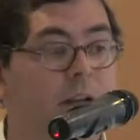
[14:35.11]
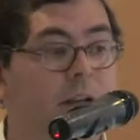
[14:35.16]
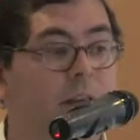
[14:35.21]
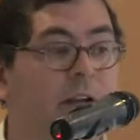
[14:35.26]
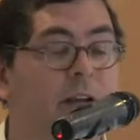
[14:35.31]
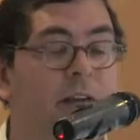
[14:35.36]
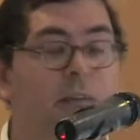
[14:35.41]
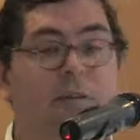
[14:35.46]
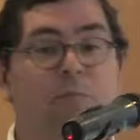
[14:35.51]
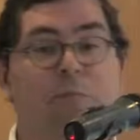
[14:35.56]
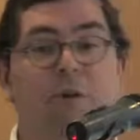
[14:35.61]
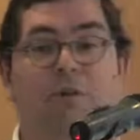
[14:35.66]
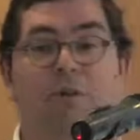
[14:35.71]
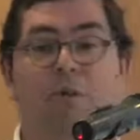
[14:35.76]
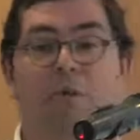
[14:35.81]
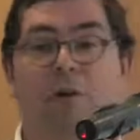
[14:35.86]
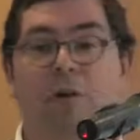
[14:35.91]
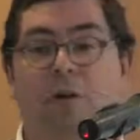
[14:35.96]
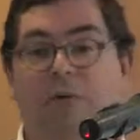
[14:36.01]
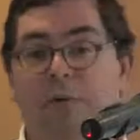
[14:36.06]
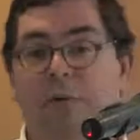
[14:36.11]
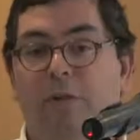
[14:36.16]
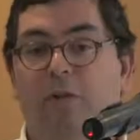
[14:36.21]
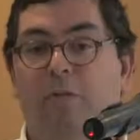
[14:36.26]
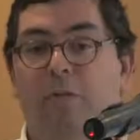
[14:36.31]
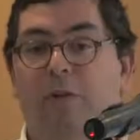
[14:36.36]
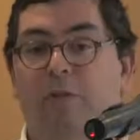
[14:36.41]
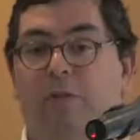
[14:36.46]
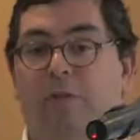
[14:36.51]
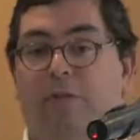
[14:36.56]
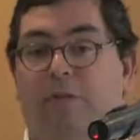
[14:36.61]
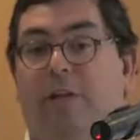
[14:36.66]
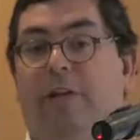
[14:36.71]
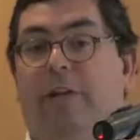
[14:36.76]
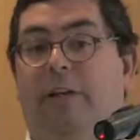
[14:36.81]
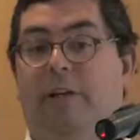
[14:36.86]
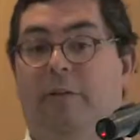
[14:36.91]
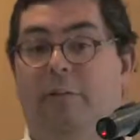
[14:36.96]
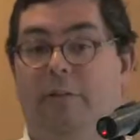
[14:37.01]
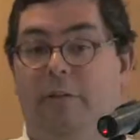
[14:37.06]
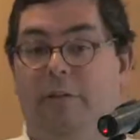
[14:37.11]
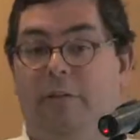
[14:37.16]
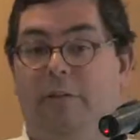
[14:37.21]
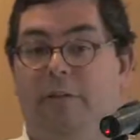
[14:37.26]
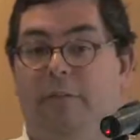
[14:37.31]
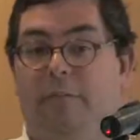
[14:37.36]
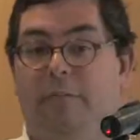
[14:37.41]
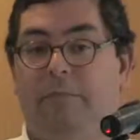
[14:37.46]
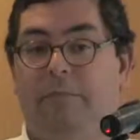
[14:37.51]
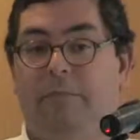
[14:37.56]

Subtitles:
Never get someone from a government commission reading it. Period.